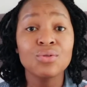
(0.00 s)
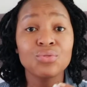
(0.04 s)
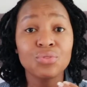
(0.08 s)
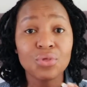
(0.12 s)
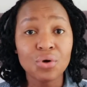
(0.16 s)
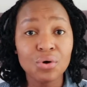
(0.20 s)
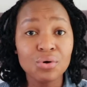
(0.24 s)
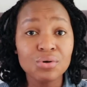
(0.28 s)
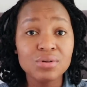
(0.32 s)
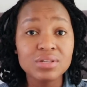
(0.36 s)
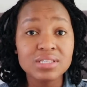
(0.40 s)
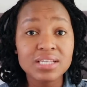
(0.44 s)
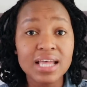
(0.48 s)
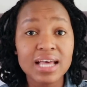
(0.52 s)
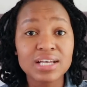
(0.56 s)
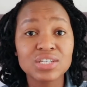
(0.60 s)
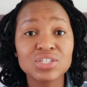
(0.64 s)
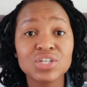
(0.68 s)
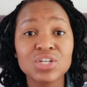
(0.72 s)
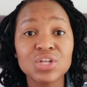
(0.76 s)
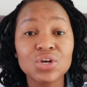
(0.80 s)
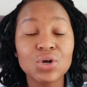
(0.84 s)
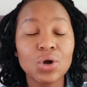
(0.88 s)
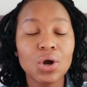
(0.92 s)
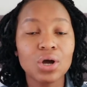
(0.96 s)
those
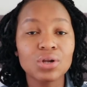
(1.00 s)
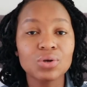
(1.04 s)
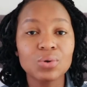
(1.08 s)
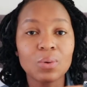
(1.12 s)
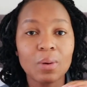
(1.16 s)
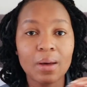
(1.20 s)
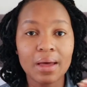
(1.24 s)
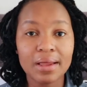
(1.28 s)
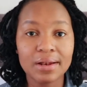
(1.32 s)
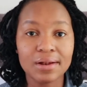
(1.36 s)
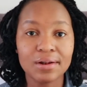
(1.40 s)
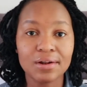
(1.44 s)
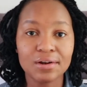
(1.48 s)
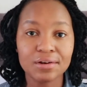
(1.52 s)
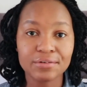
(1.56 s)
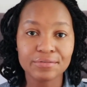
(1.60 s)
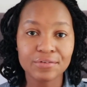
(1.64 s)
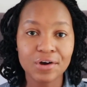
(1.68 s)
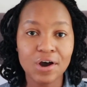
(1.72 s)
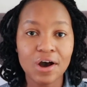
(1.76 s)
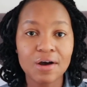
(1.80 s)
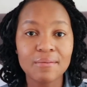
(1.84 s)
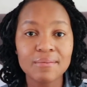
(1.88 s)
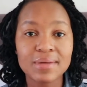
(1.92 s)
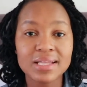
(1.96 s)
actually got quite a lot of
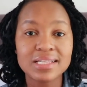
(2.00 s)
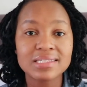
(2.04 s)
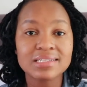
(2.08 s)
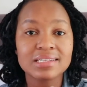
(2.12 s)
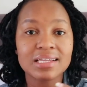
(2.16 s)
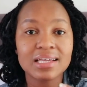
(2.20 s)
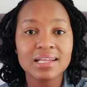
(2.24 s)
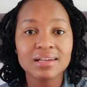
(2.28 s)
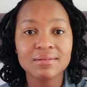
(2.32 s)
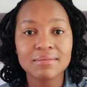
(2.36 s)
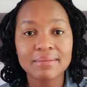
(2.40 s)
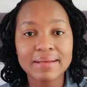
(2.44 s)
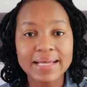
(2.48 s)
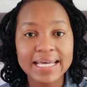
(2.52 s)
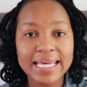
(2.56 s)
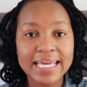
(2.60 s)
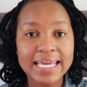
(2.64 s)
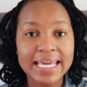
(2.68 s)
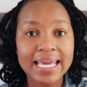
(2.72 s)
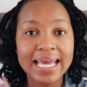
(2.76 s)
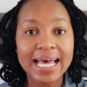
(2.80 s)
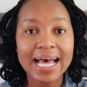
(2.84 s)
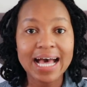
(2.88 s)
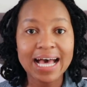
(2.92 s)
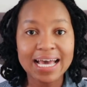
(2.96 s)
comments in
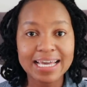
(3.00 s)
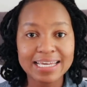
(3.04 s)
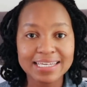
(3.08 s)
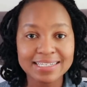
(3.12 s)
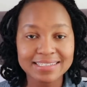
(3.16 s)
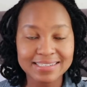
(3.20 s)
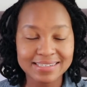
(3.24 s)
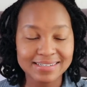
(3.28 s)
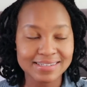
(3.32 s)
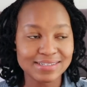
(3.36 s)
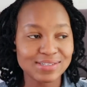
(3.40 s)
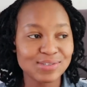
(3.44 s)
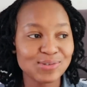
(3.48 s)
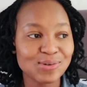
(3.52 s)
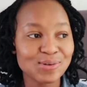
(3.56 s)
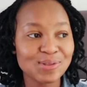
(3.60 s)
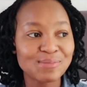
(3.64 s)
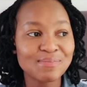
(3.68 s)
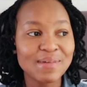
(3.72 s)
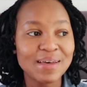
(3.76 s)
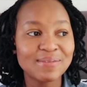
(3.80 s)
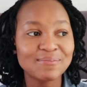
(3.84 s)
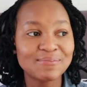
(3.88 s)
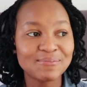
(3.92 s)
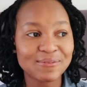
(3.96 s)
my hiatus. So
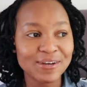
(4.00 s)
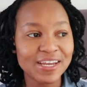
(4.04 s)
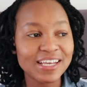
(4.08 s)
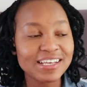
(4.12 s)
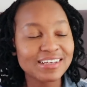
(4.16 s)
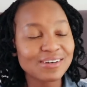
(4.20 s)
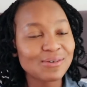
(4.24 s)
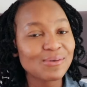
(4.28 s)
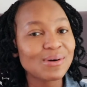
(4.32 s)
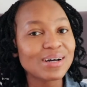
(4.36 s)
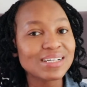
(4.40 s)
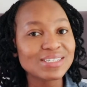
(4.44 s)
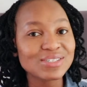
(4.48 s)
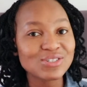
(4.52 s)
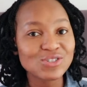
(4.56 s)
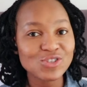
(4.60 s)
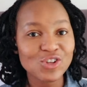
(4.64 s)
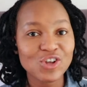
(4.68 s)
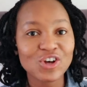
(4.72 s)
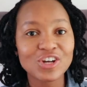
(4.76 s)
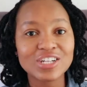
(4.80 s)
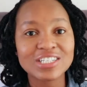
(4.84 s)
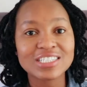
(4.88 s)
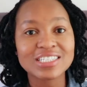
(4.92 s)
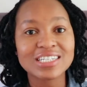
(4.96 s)
my break was
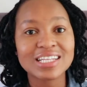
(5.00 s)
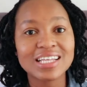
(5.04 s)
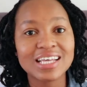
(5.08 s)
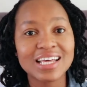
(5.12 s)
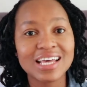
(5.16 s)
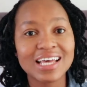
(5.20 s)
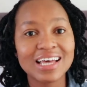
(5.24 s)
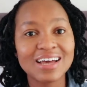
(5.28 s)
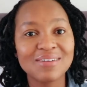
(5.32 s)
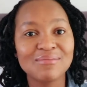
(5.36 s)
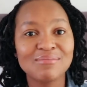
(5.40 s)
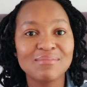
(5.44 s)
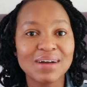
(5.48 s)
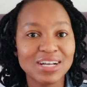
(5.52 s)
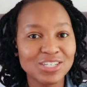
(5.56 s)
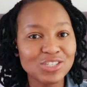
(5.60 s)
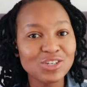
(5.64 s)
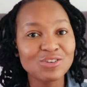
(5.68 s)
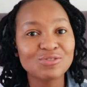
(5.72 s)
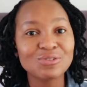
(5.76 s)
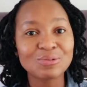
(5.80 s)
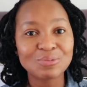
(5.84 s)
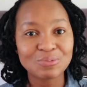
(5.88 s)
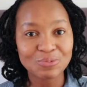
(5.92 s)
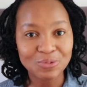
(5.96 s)
not much
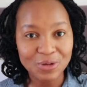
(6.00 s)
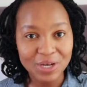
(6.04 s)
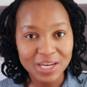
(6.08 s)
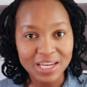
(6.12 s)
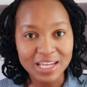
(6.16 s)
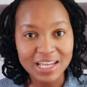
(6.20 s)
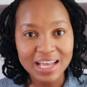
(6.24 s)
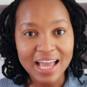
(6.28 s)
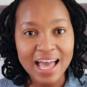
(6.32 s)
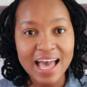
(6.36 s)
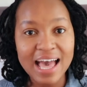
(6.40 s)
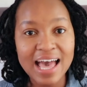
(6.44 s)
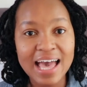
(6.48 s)
of a break.